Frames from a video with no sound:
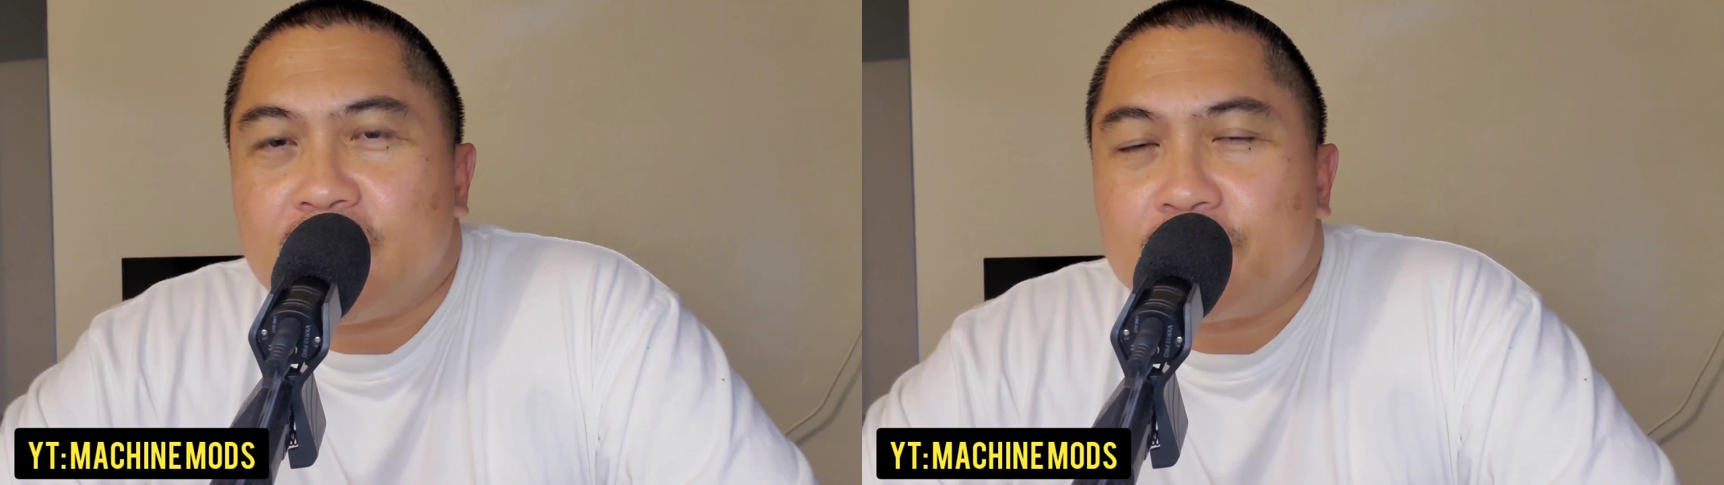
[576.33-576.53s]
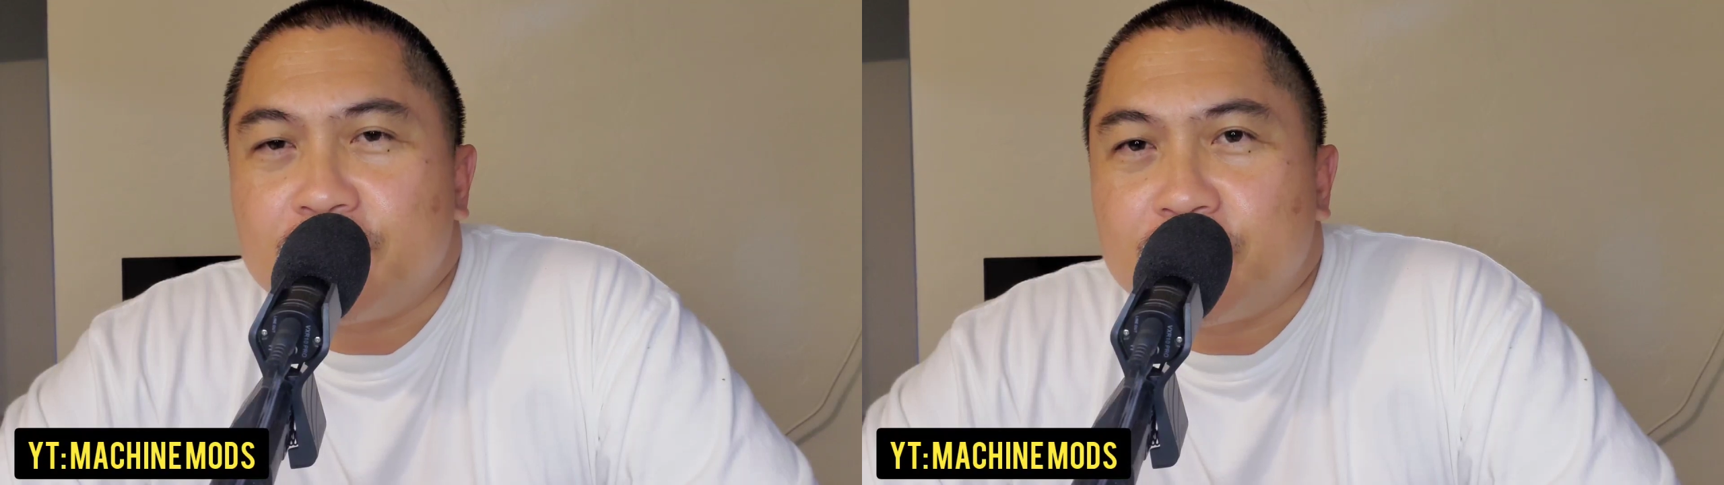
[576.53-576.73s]

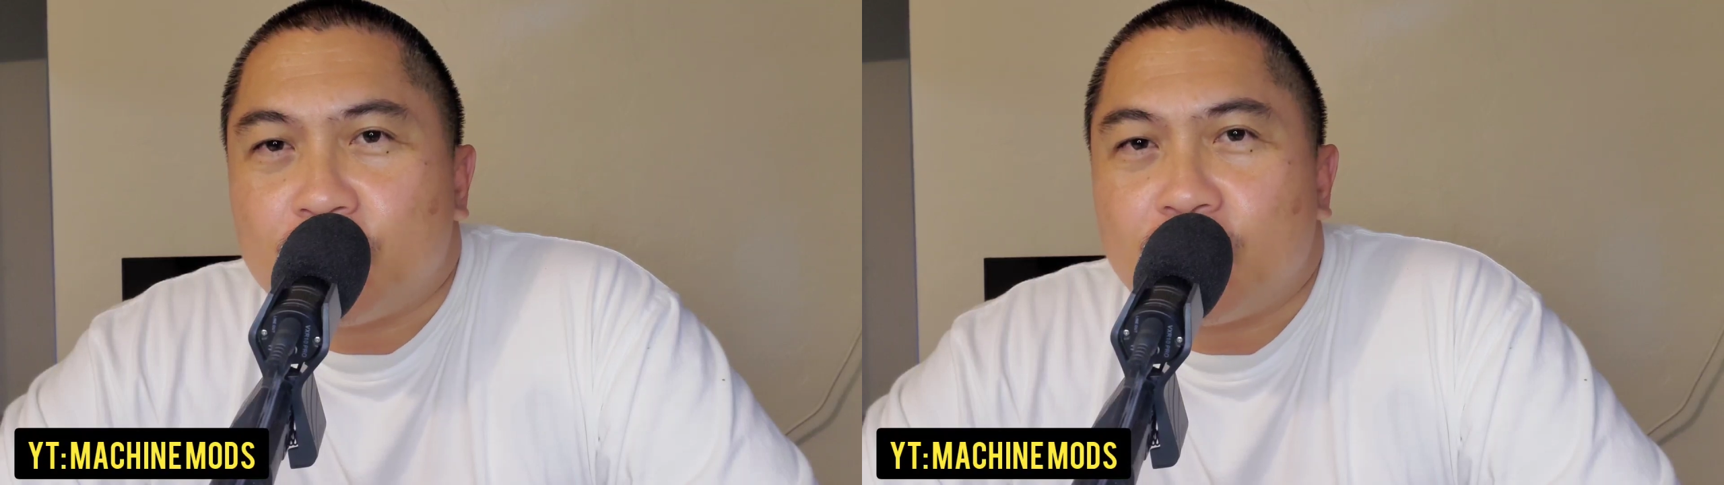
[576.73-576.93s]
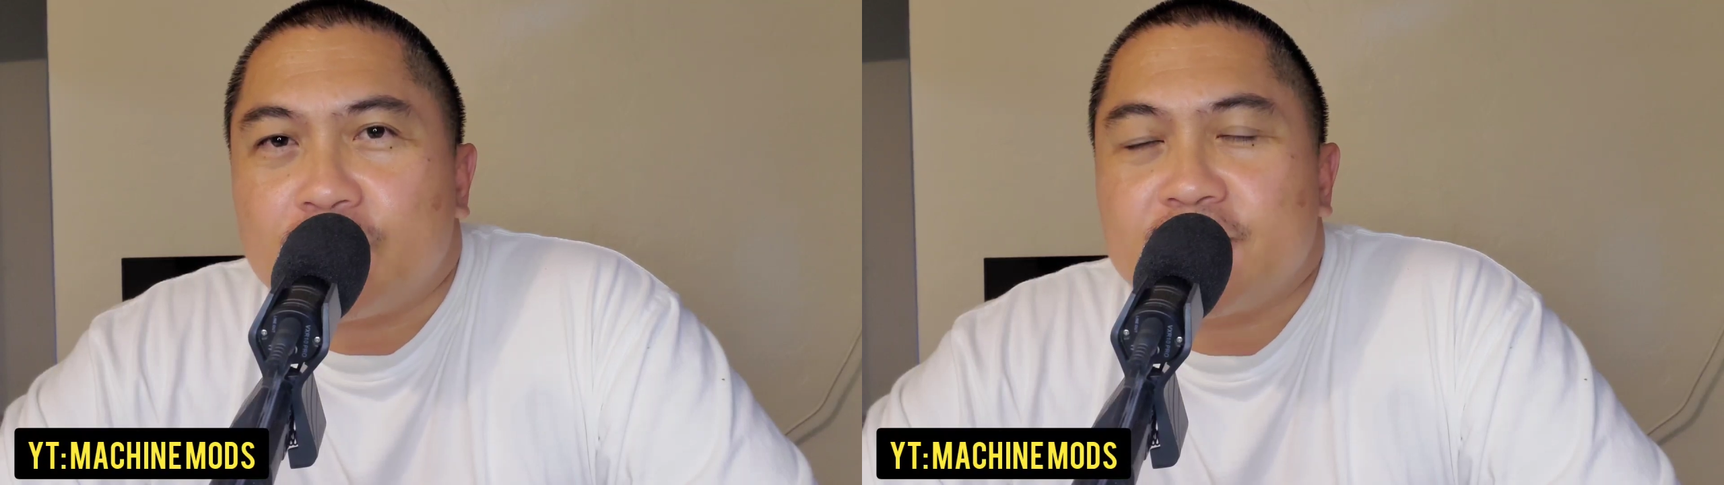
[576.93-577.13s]

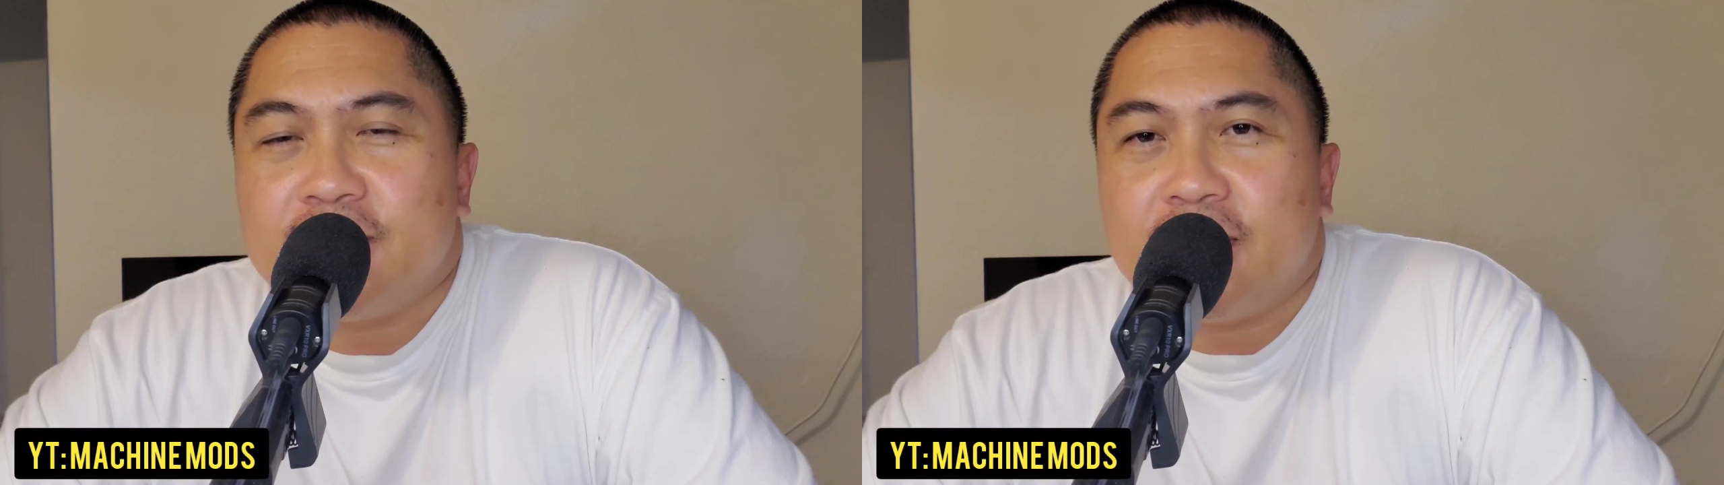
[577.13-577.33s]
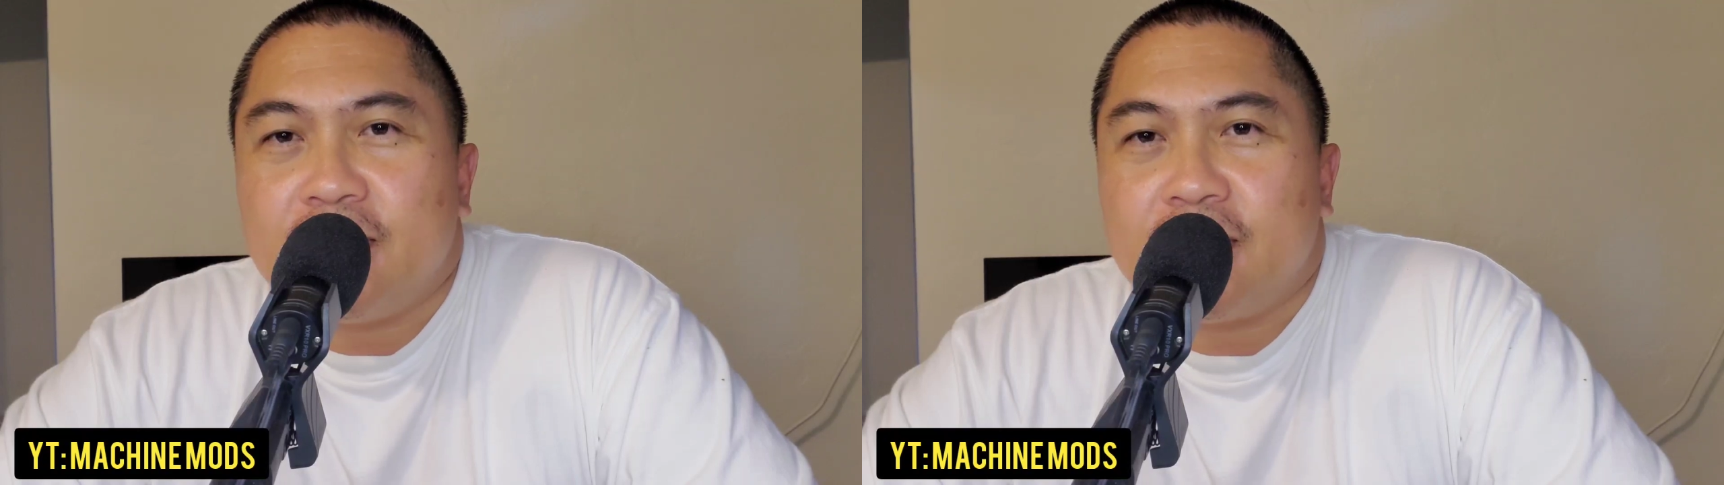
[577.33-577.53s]
absorbs
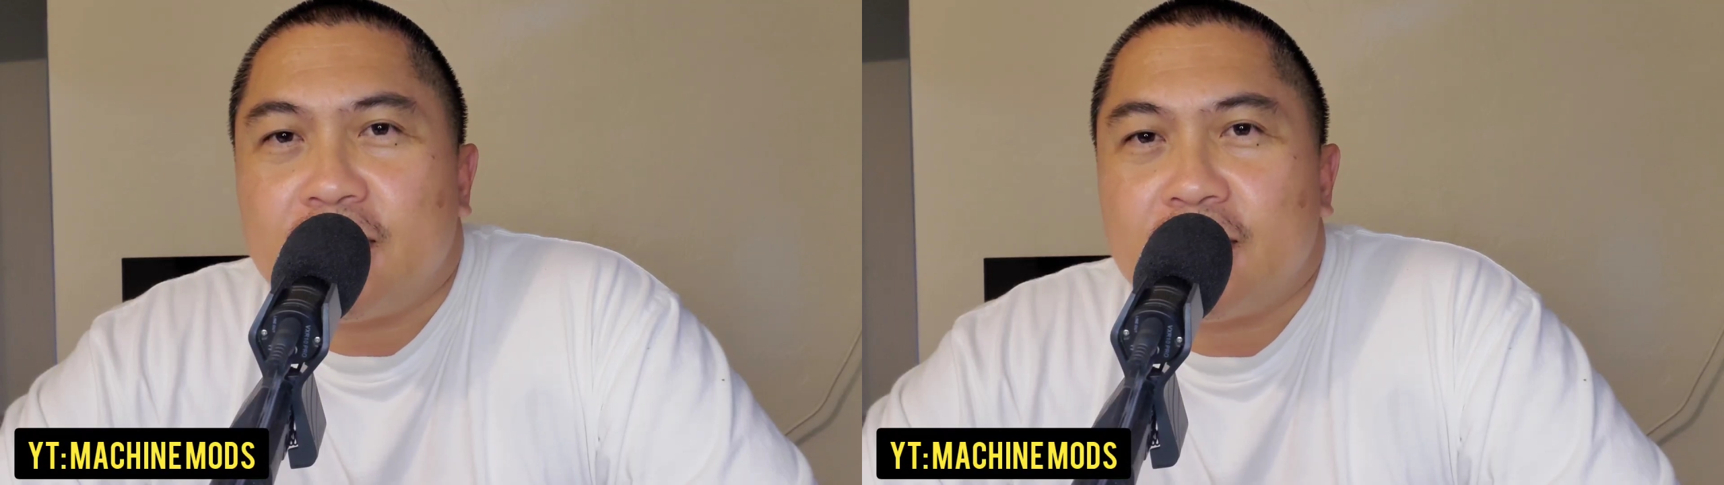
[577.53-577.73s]
the